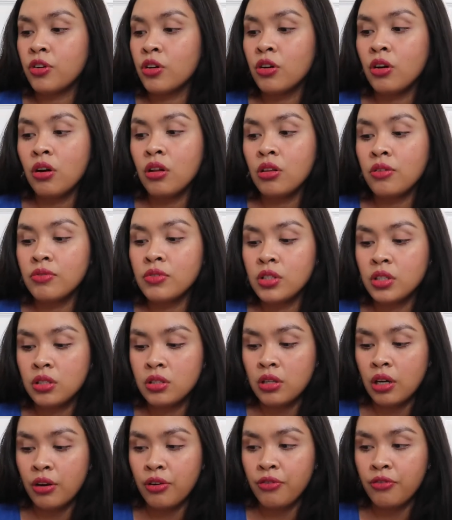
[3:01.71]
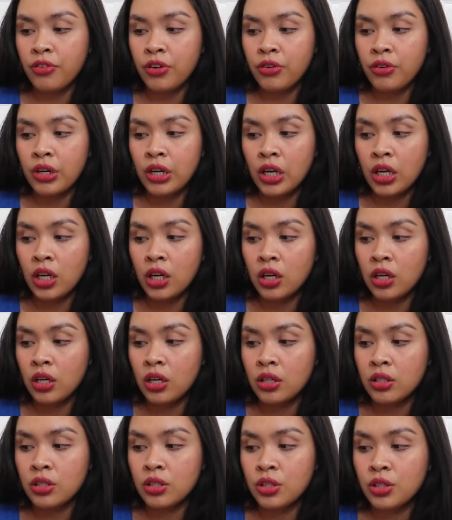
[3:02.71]
for all of this outfit right
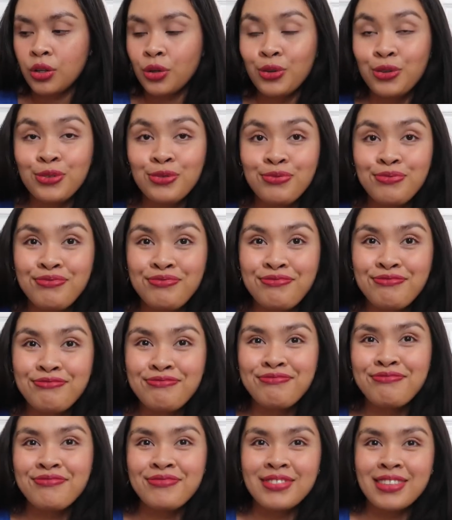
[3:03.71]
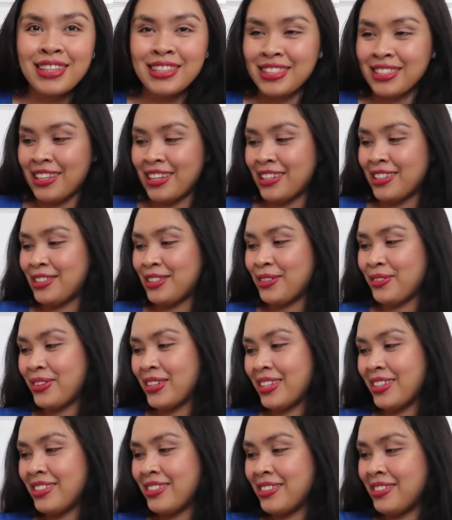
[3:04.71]
here. So let's get into
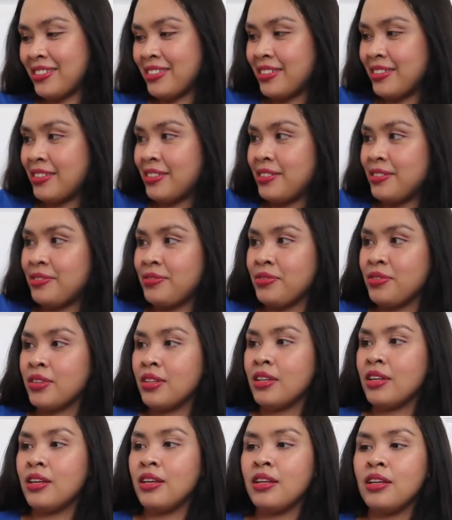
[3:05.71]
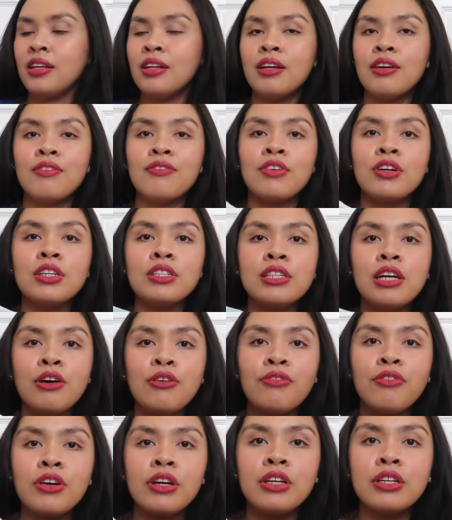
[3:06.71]
it. First
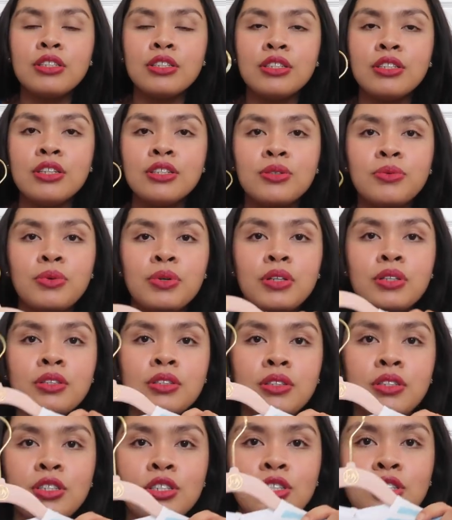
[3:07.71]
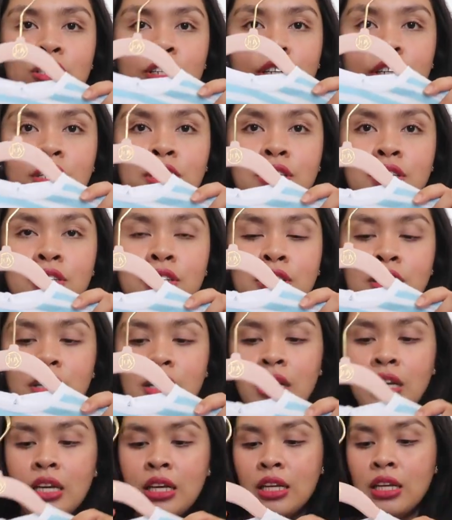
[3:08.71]
outfit is this one, this shirt.
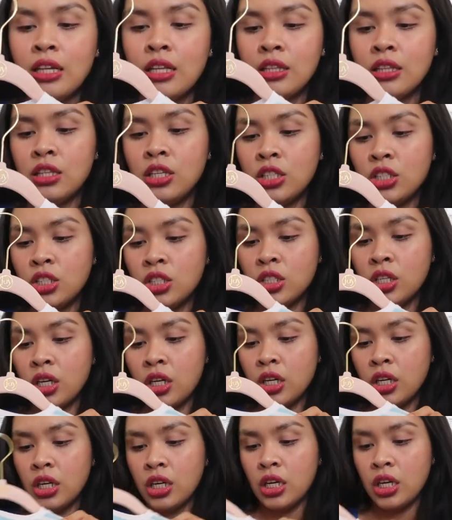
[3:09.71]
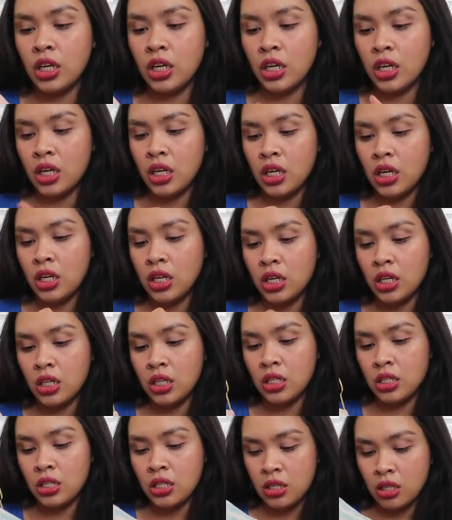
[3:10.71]
This shirt
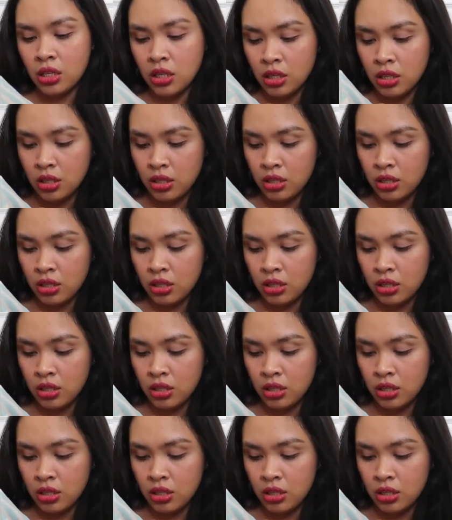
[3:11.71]
is